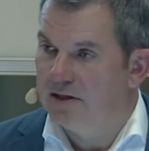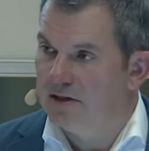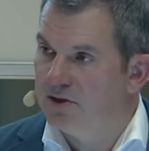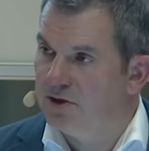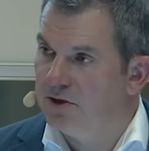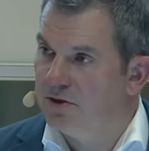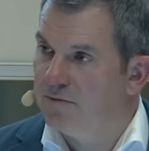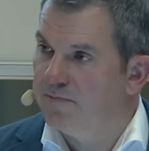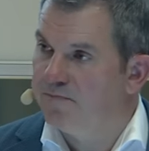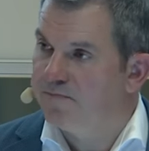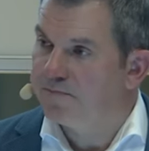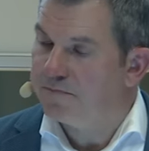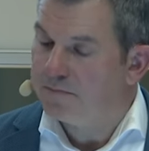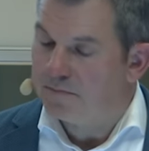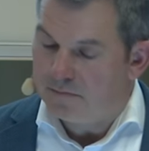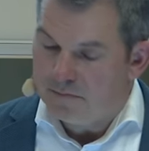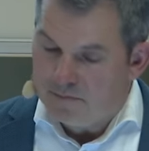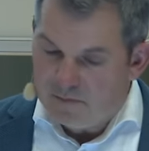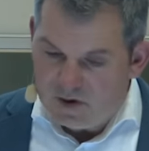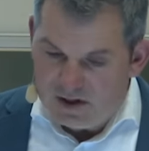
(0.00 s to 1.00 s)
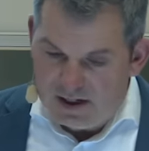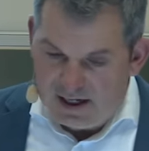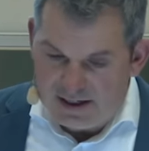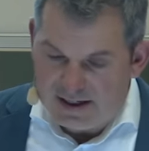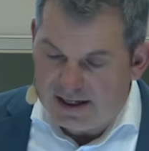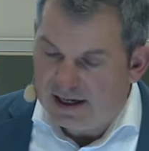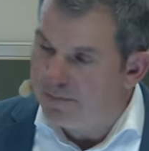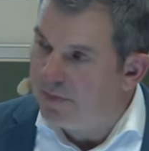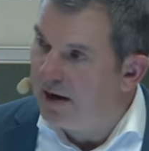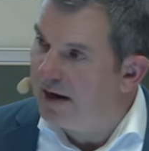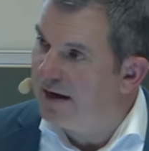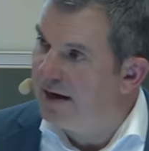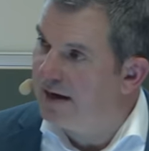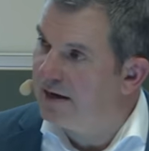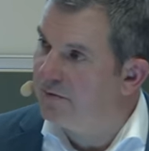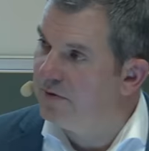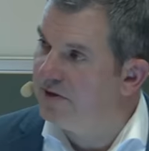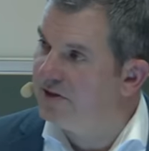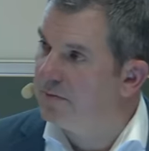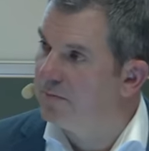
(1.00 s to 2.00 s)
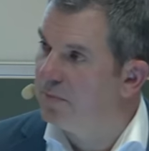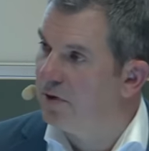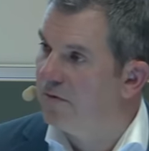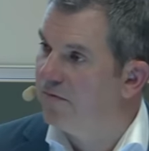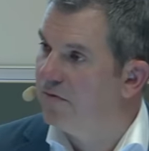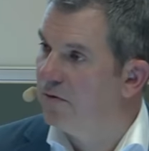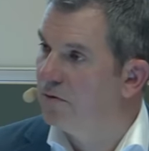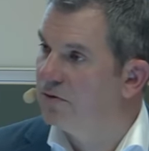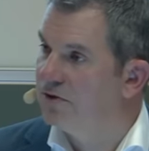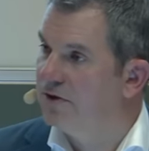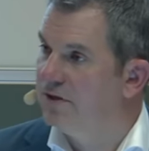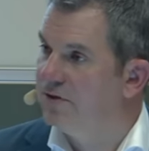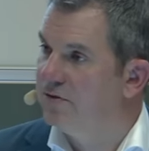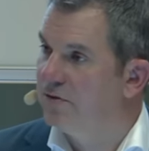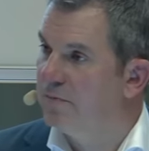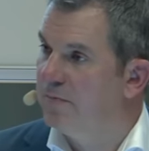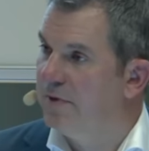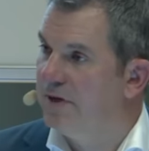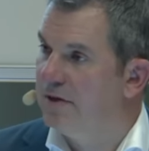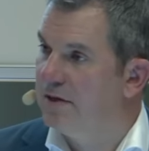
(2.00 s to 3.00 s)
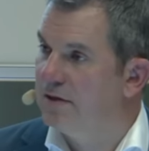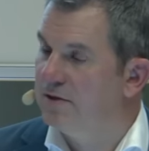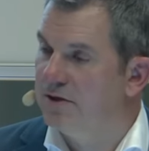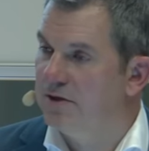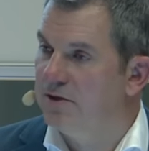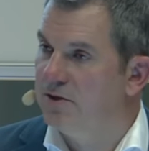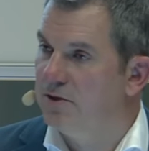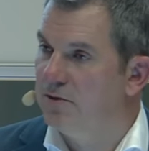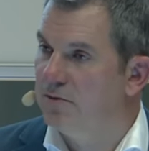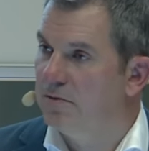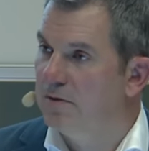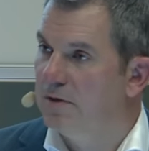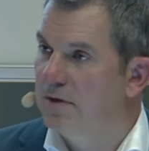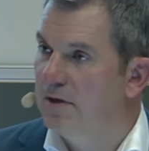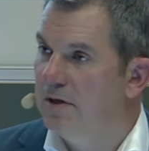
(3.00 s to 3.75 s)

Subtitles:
tissue, and thereby increasing blood flows into the penile tissue.